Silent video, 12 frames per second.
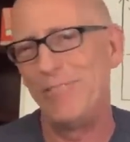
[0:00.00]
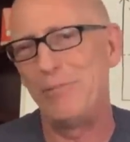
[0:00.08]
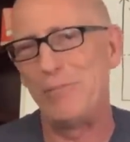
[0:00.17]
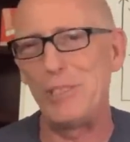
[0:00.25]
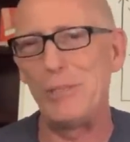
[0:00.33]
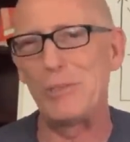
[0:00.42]

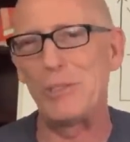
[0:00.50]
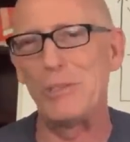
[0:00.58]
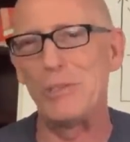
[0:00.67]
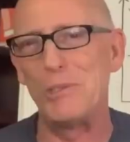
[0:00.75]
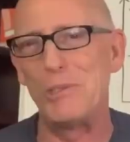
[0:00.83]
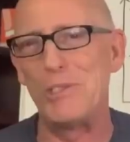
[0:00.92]
Seems a
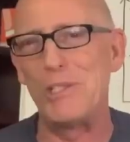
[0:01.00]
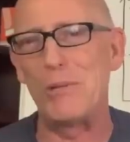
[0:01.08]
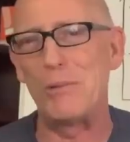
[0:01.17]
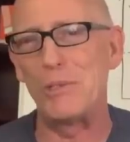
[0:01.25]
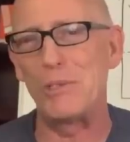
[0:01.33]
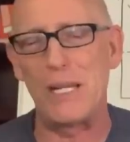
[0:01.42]
little
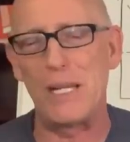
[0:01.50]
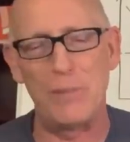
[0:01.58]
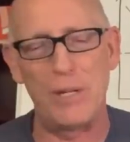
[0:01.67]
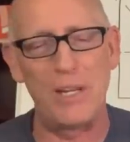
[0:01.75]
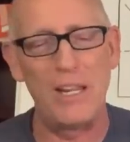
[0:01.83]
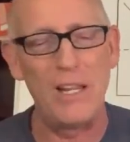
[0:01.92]
general
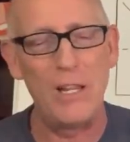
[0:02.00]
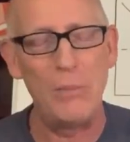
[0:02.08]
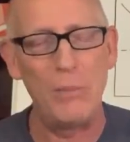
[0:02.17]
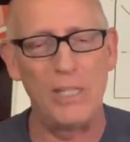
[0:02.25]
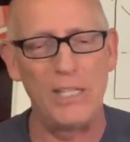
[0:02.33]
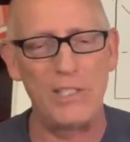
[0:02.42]
statement,
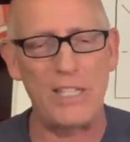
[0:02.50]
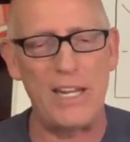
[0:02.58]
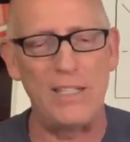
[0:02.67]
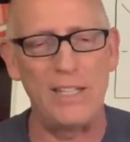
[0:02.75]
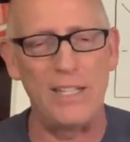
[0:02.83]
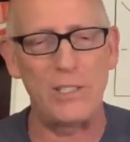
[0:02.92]
but let's say
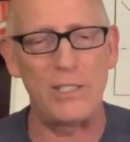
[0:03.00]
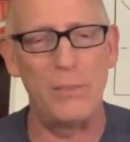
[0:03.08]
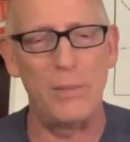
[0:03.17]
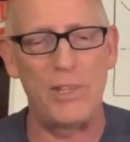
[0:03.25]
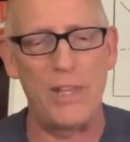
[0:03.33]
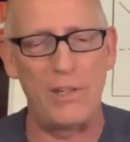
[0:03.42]
let's
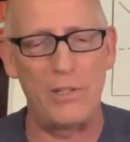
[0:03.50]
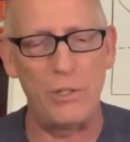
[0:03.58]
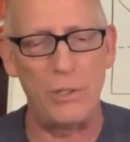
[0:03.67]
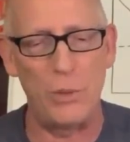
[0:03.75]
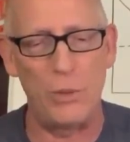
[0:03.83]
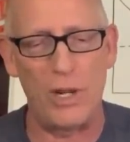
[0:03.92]
limit that
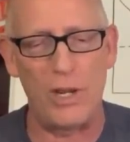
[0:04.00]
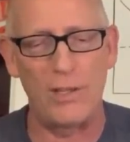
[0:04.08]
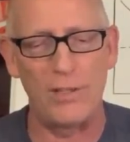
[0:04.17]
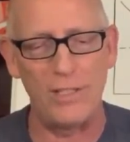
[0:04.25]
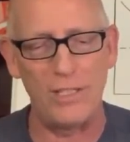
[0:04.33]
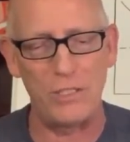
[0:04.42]
to
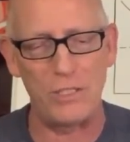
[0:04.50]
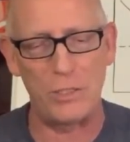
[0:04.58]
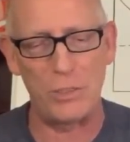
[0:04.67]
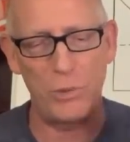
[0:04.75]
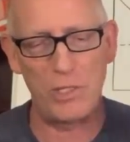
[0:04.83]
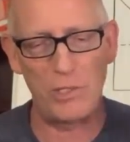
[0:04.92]
uh, these
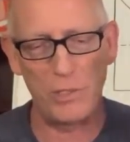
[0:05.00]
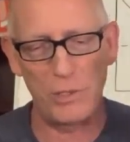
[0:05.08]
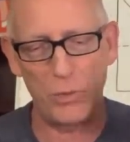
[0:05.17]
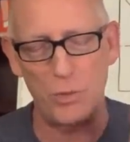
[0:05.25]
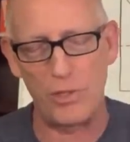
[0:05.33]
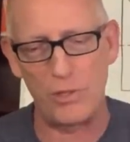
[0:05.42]

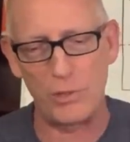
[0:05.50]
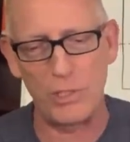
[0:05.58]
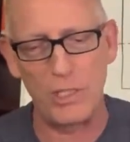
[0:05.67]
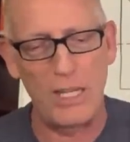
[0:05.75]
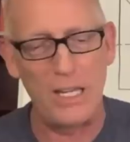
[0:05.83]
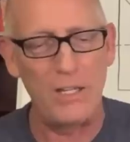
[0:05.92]
situations where there's
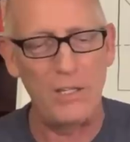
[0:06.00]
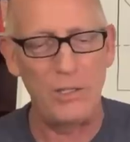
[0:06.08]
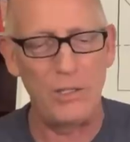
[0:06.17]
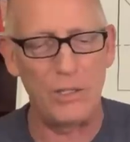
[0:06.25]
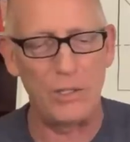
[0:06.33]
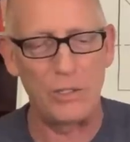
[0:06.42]

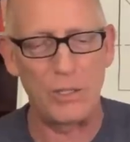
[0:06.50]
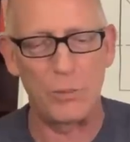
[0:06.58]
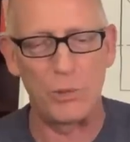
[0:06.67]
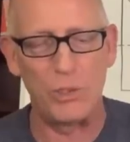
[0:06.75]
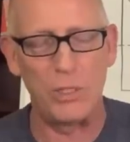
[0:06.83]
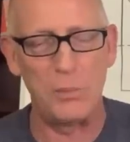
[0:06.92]
you know, some
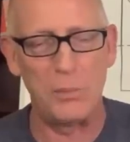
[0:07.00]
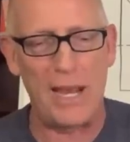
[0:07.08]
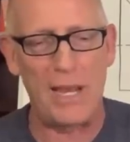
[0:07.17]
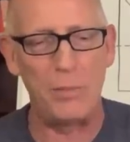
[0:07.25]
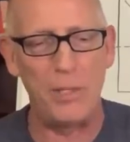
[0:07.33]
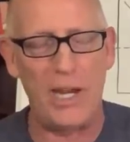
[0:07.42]
really
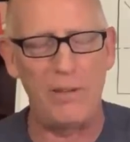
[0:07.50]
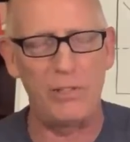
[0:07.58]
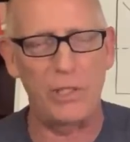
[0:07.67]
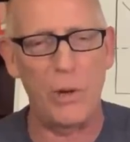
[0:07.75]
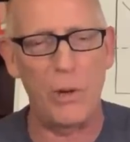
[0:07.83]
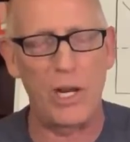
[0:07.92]
bad behavior
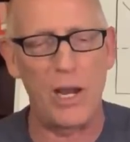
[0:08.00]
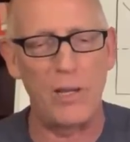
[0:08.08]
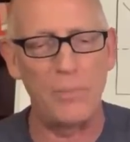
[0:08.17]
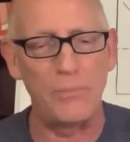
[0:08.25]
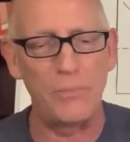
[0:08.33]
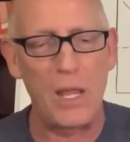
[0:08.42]
going on.
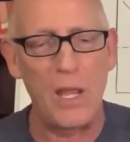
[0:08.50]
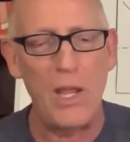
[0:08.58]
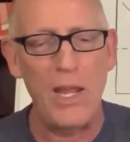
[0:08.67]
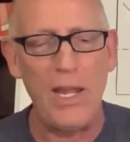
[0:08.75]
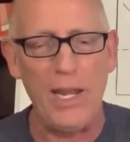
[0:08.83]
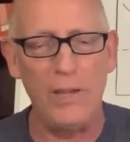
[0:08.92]

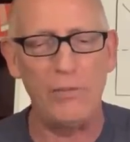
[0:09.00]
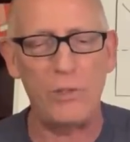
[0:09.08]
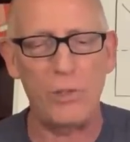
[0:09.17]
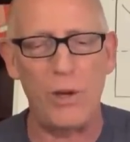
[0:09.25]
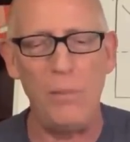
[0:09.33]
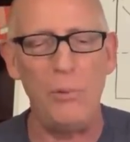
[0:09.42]
If
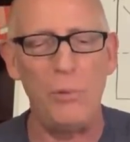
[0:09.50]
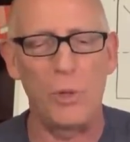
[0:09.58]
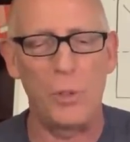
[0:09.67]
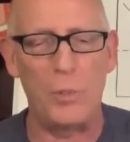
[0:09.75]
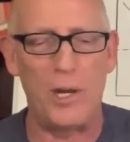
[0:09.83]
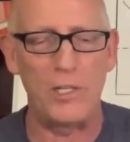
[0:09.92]
Trump
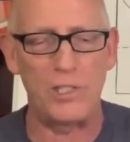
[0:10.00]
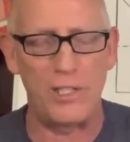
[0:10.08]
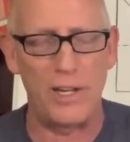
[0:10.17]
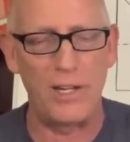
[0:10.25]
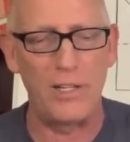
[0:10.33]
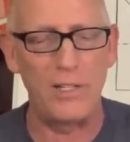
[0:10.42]
were
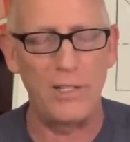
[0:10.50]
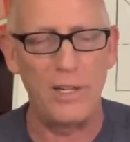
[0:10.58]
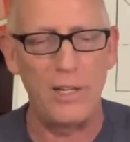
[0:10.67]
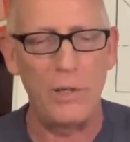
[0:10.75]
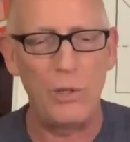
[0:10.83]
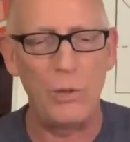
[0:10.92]
president,
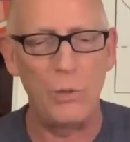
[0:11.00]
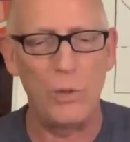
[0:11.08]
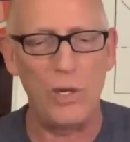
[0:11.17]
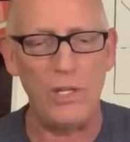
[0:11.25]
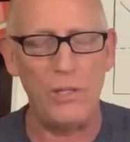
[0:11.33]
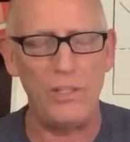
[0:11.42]

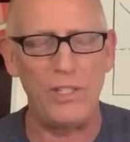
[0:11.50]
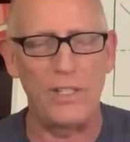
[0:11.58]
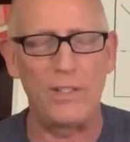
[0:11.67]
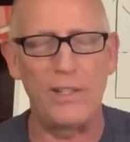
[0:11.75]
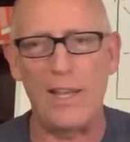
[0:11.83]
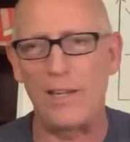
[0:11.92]
what do you
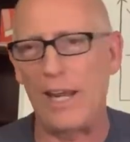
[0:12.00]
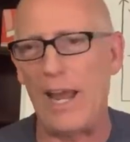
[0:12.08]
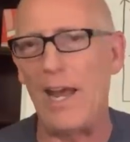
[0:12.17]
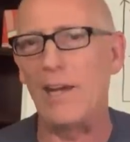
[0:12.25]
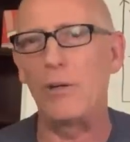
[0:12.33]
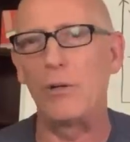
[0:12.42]
think that
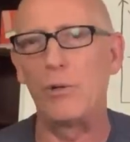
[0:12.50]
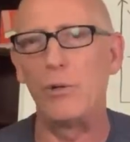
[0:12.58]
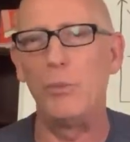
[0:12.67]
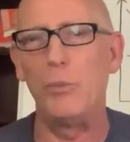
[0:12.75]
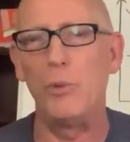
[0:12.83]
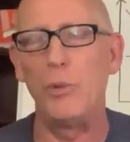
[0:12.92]
hacker
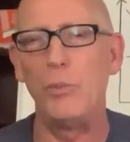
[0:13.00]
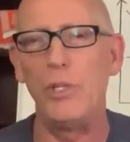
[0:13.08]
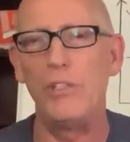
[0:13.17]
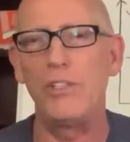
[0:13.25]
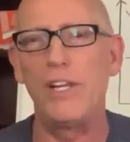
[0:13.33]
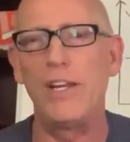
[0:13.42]
group would be
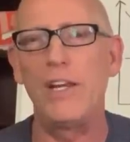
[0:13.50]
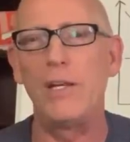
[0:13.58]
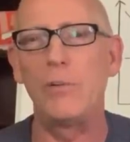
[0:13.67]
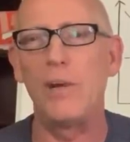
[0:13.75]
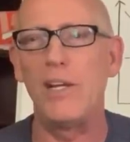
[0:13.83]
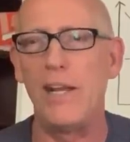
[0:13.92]
thinking
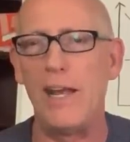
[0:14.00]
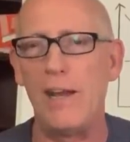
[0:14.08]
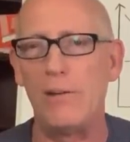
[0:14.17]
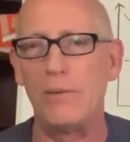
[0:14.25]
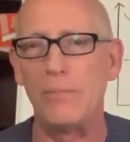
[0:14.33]
right now?